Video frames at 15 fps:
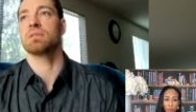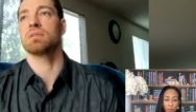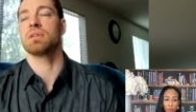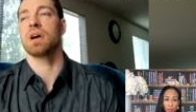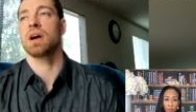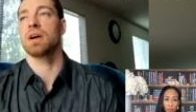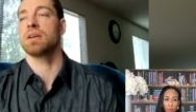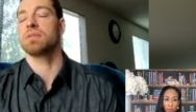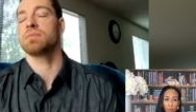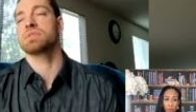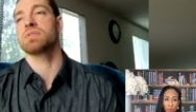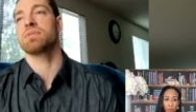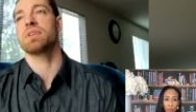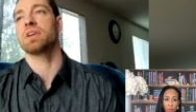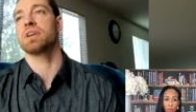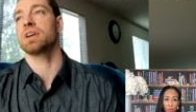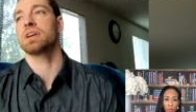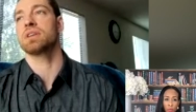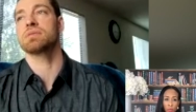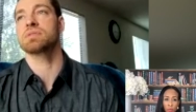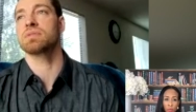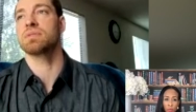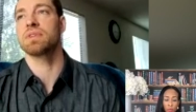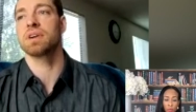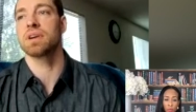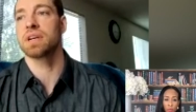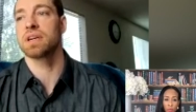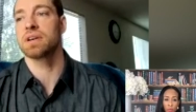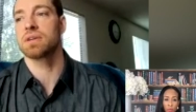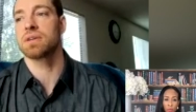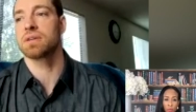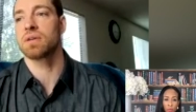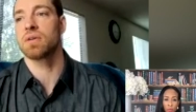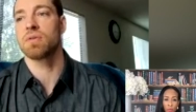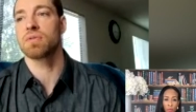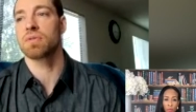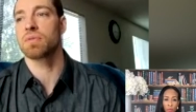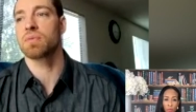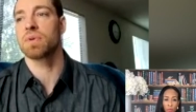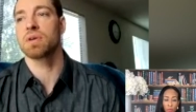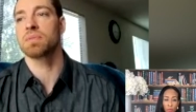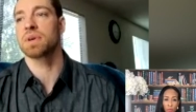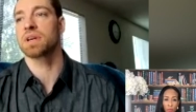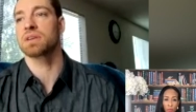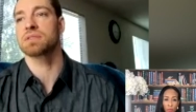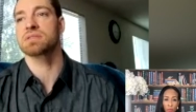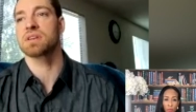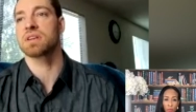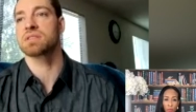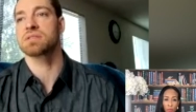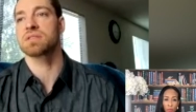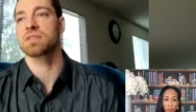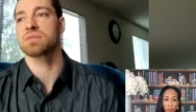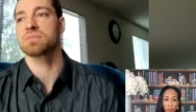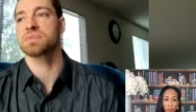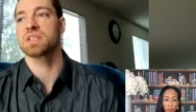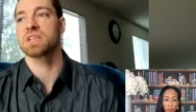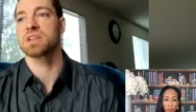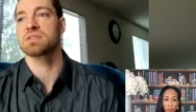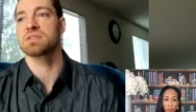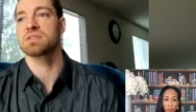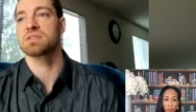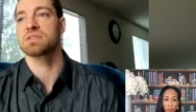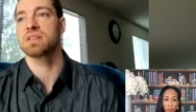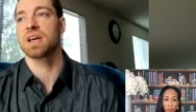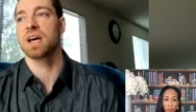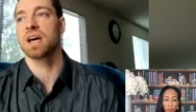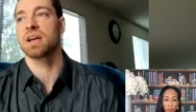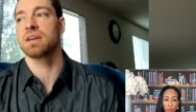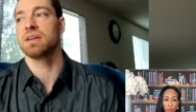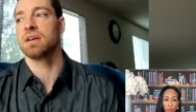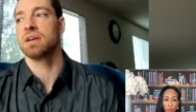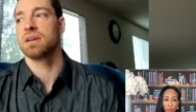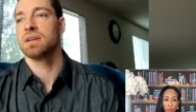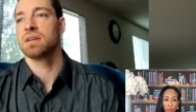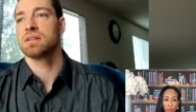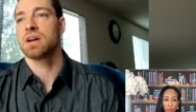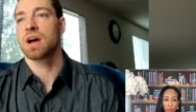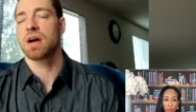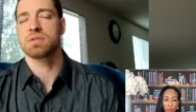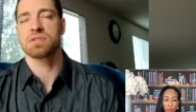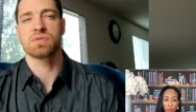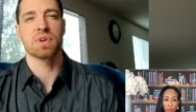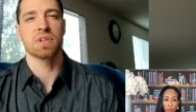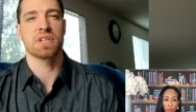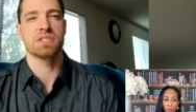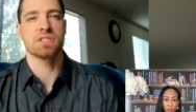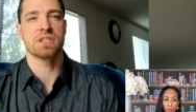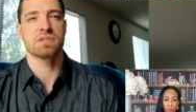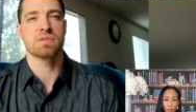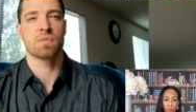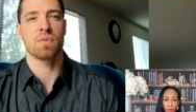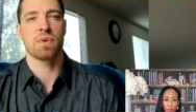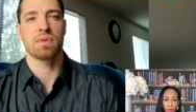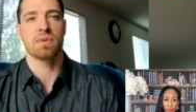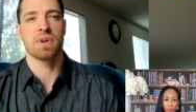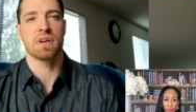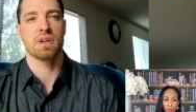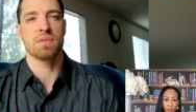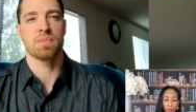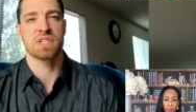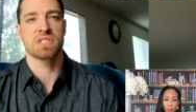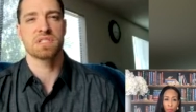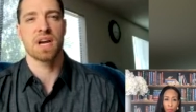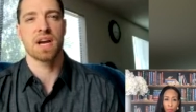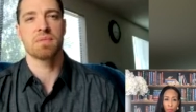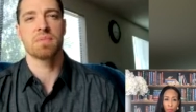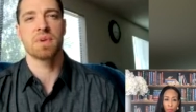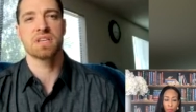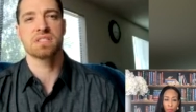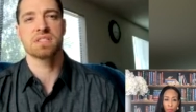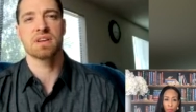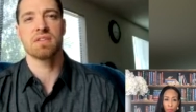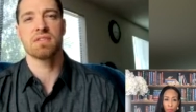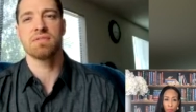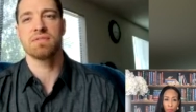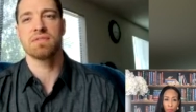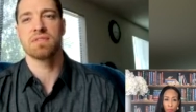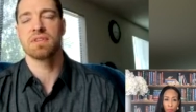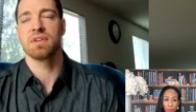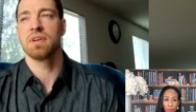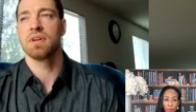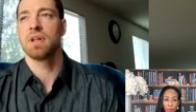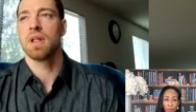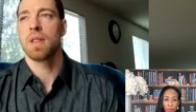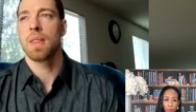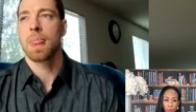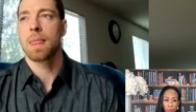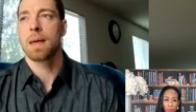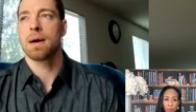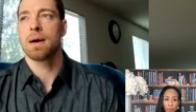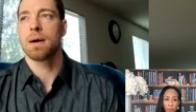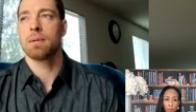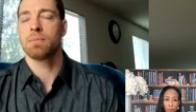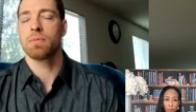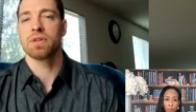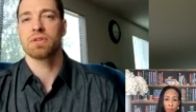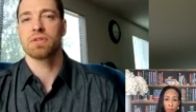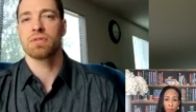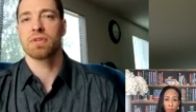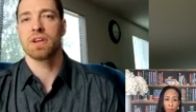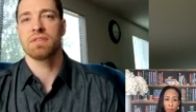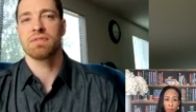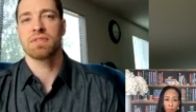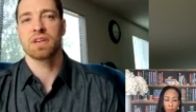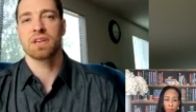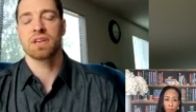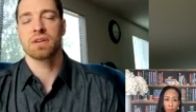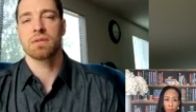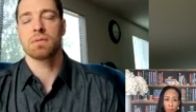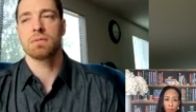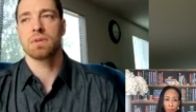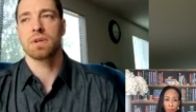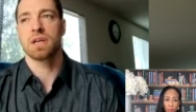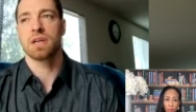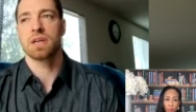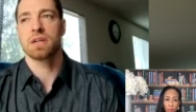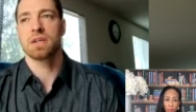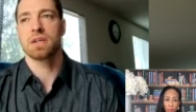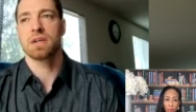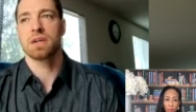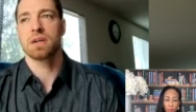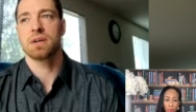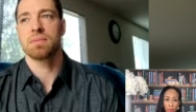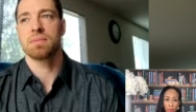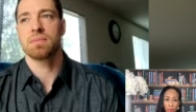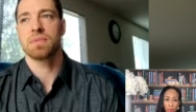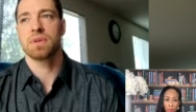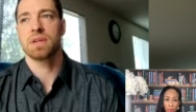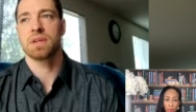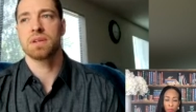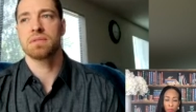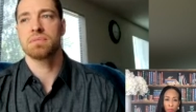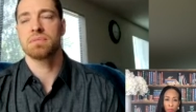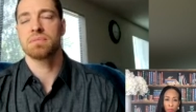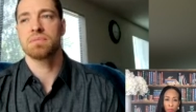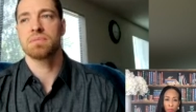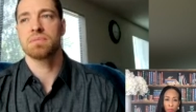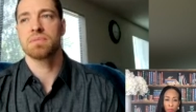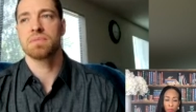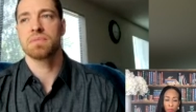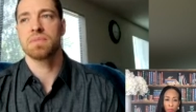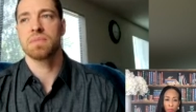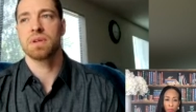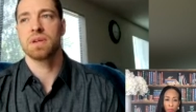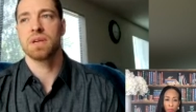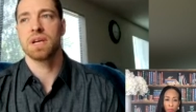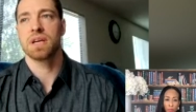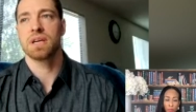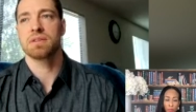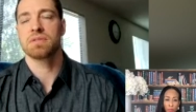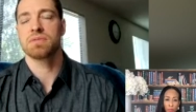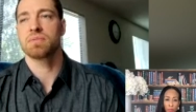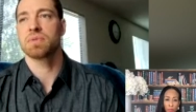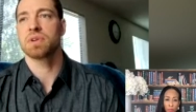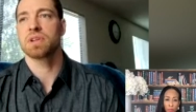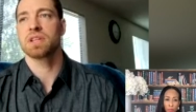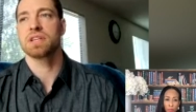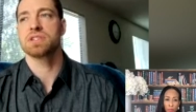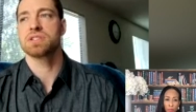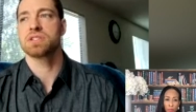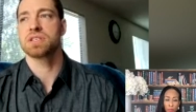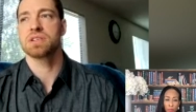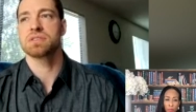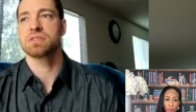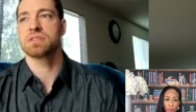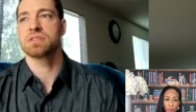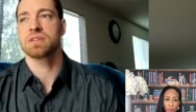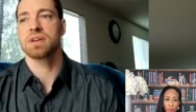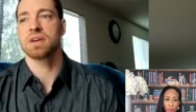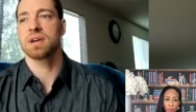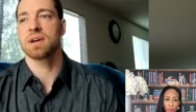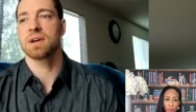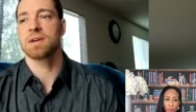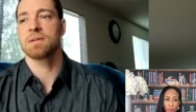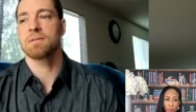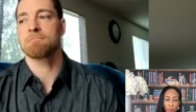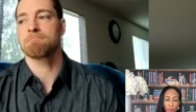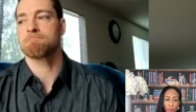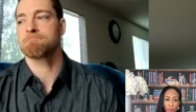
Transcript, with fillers: I, it was a very, it was a very uh, overwhelming set of circumstances that I was really just uh, beside myself um, with grief and guilt and uh, and and really just um,